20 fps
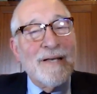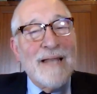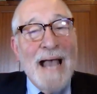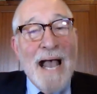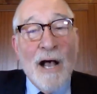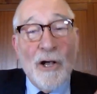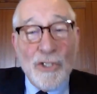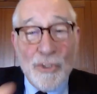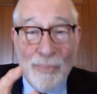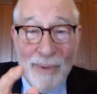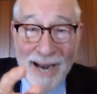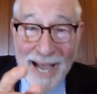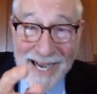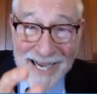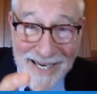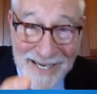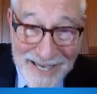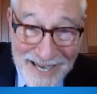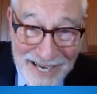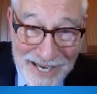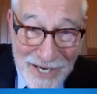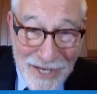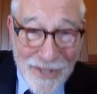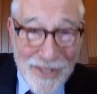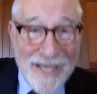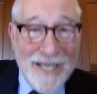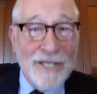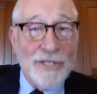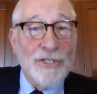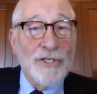and downs, but I can tell you
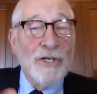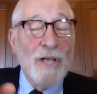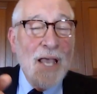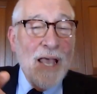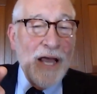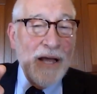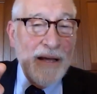this.